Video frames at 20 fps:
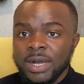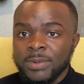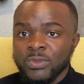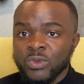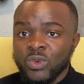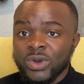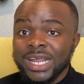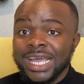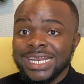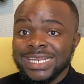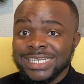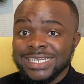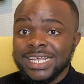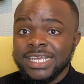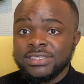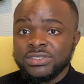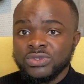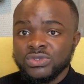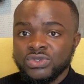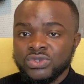what I
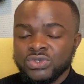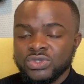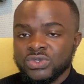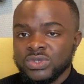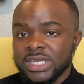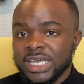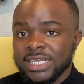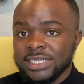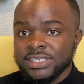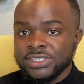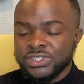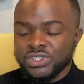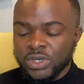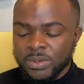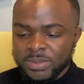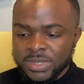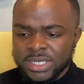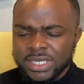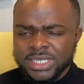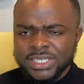needed to do to get the job.
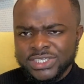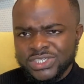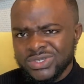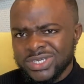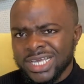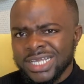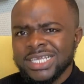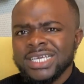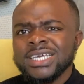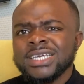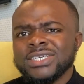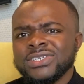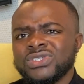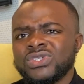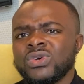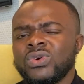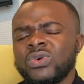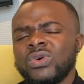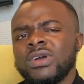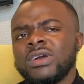Do you get?
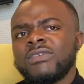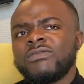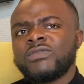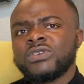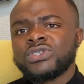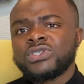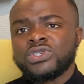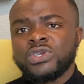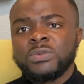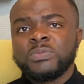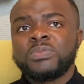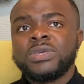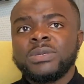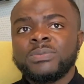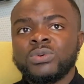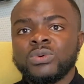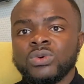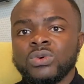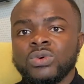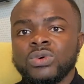So for some
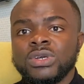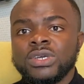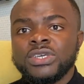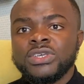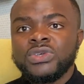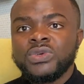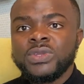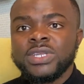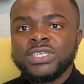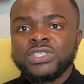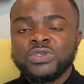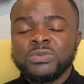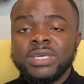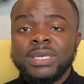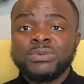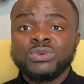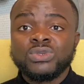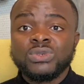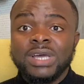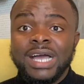people, you need to be
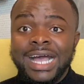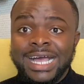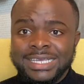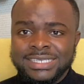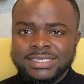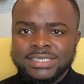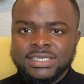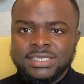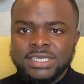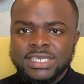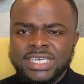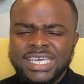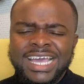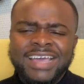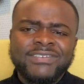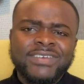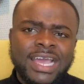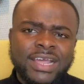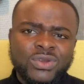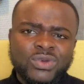able to ask.
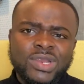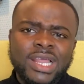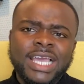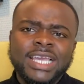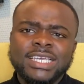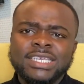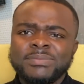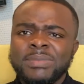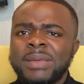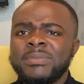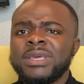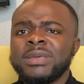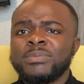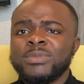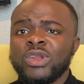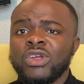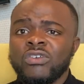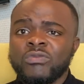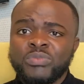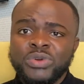Yeah, I know like it might be a
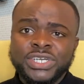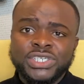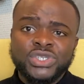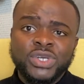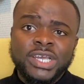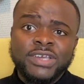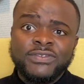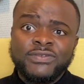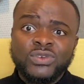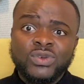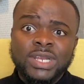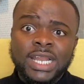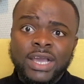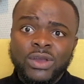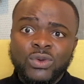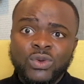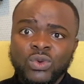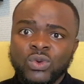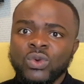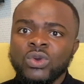bit of pressure and you feel like,
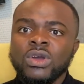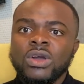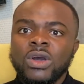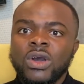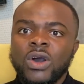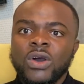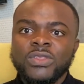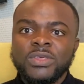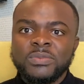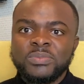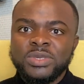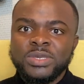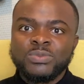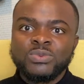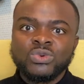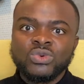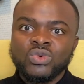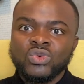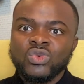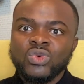oh, other
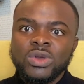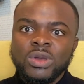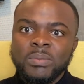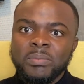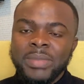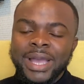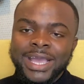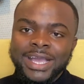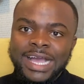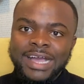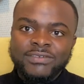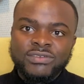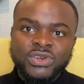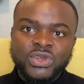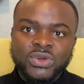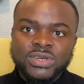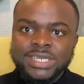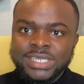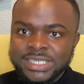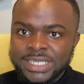people might have
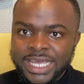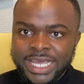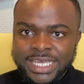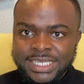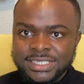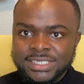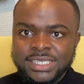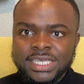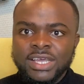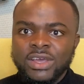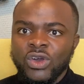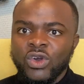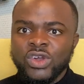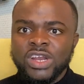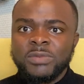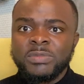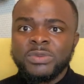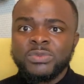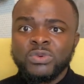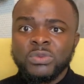done the test, or other
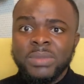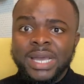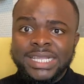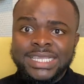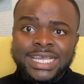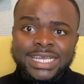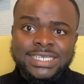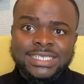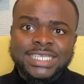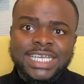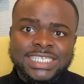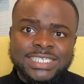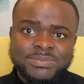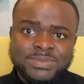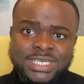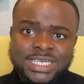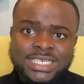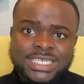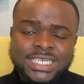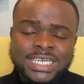people might take the test
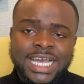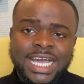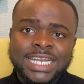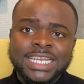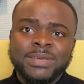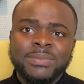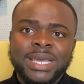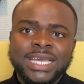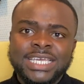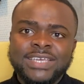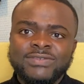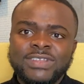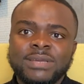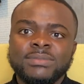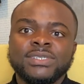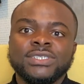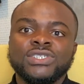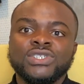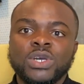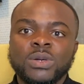immediately and they might give them
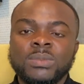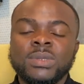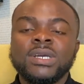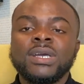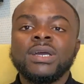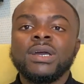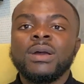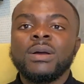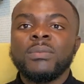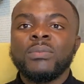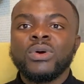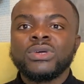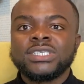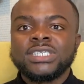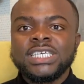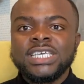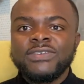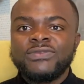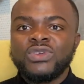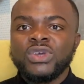the job. But
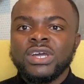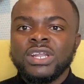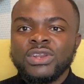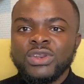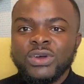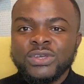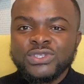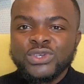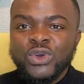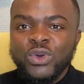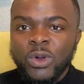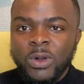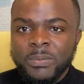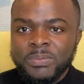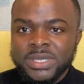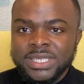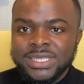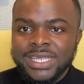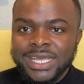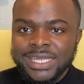if you're not
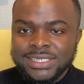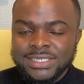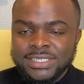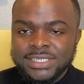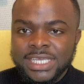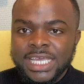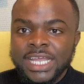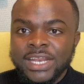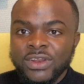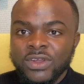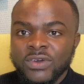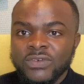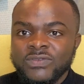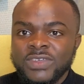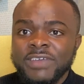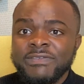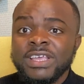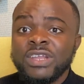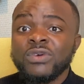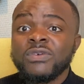competent enough,
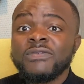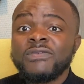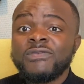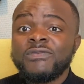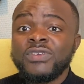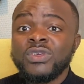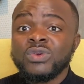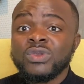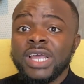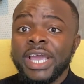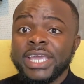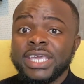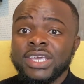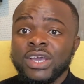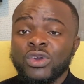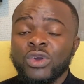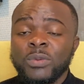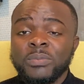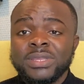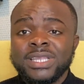if they don't feel like you're
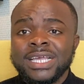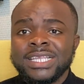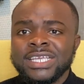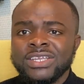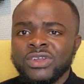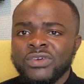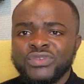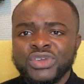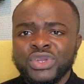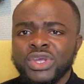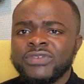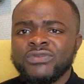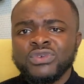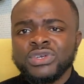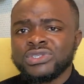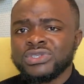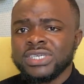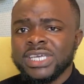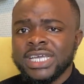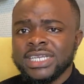competent enough, you're never going
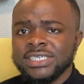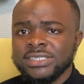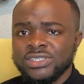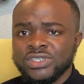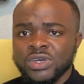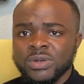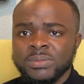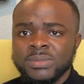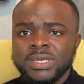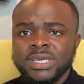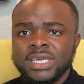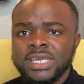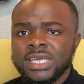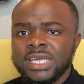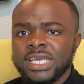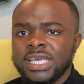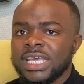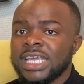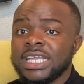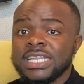to get the job
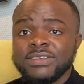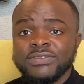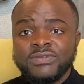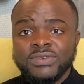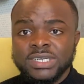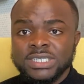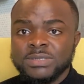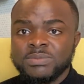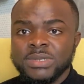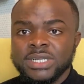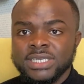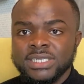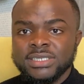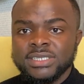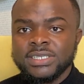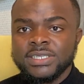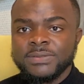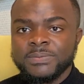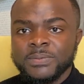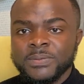in the first place.
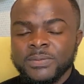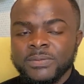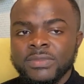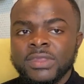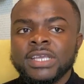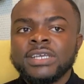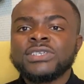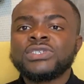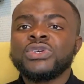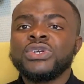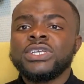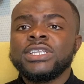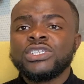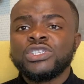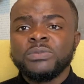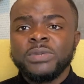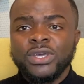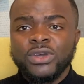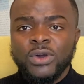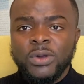So you need to
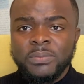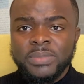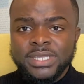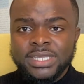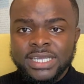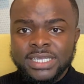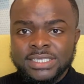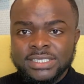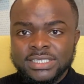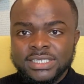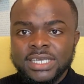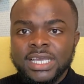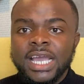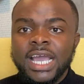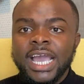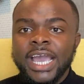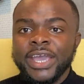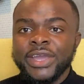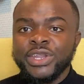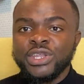be competent
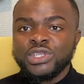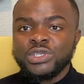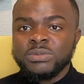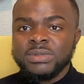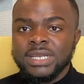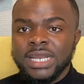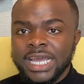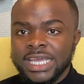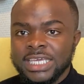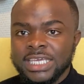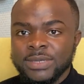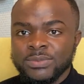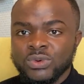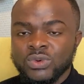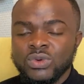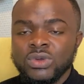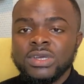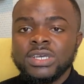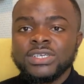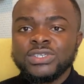and you need to be likable.
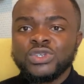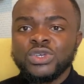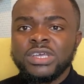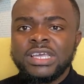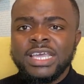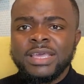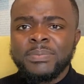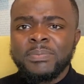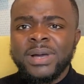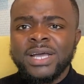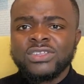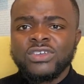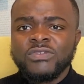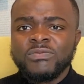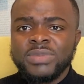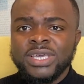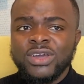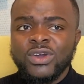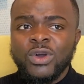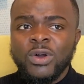So a part of
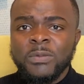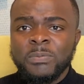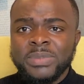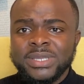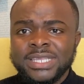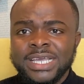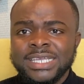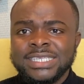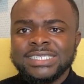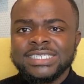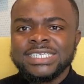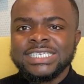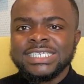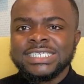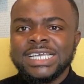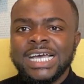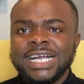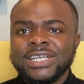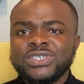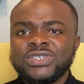being competent is
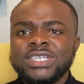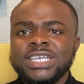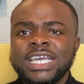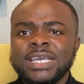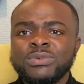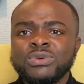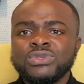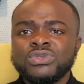actually